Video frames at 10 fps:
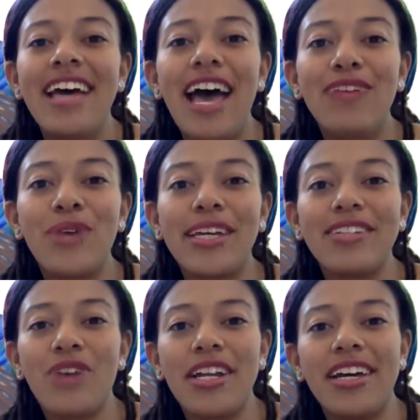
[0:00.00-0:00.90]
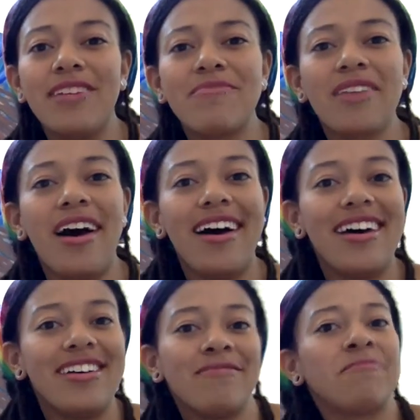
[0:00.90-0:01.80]
and so I can try
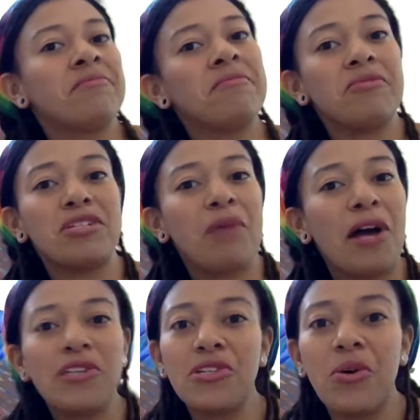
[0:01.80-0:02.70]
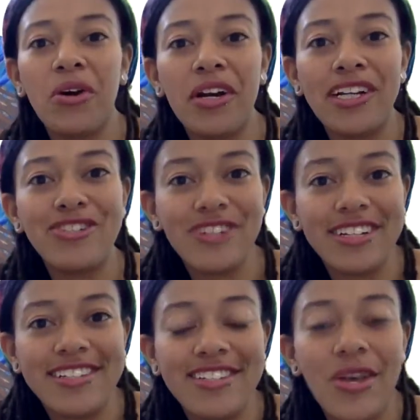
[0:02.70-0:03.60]
to respond to your interests.